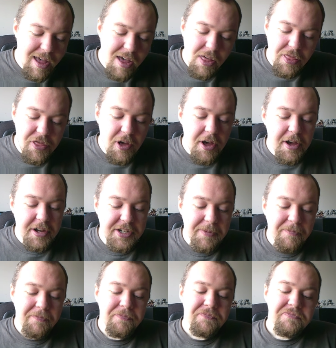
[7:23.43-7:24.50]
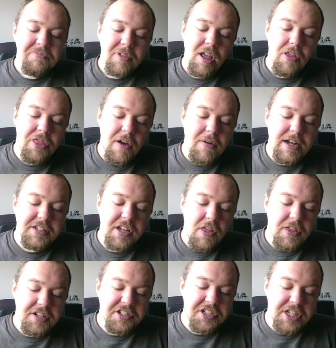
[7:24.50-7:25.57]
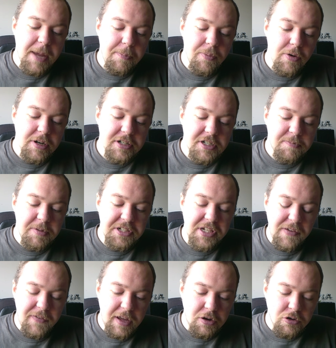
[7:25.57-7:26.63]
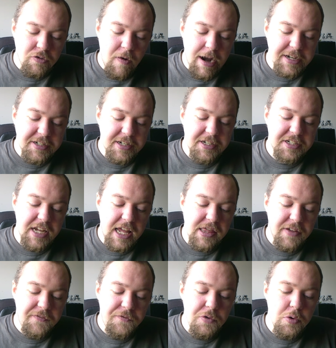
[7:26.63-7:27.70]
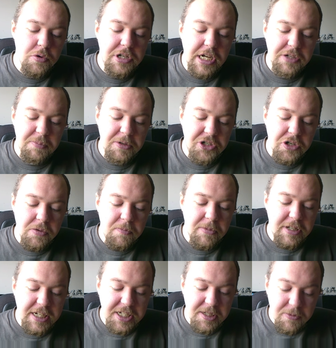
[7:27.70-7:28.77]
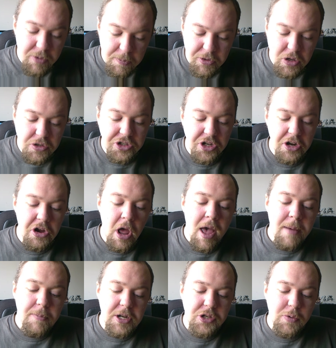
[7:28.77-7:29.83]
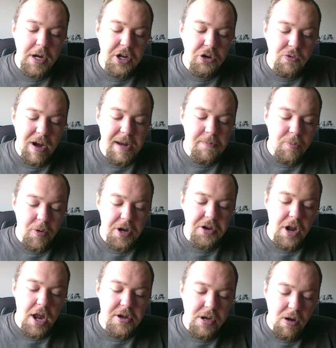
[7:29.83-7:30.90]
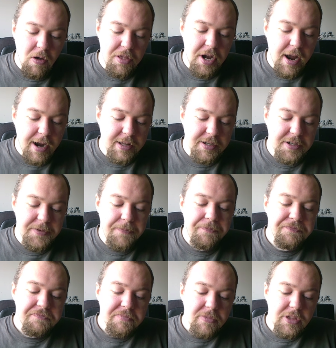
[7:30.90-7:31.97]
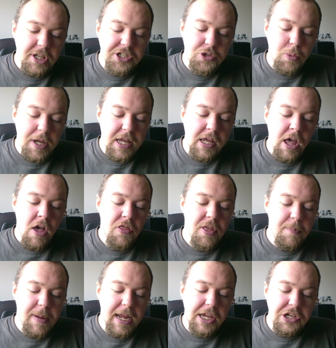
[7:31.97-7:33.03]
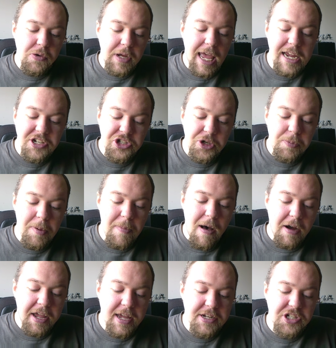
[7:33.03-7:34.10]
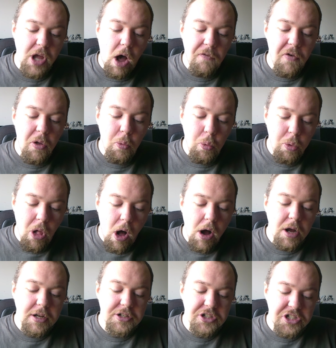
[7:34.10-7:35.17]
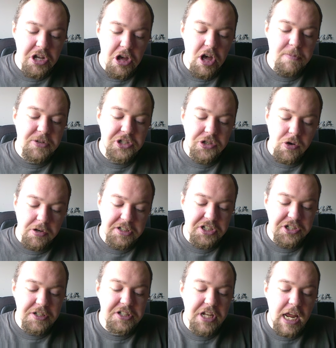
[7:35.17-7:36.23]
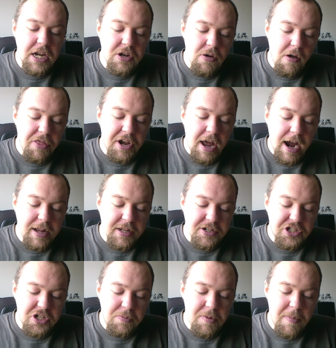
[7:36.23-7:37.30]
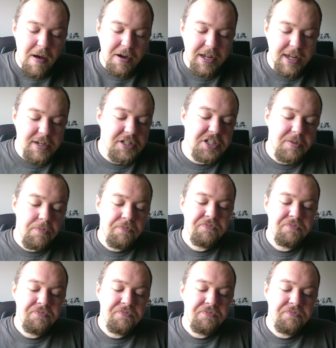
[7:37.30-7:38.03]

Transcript: Third, there is the separate specific crisis in the food distribution between Great Britain and Northern Ireland. This week, the big UK supermarkets of long-term shortages in Northern Ireland supermarkets.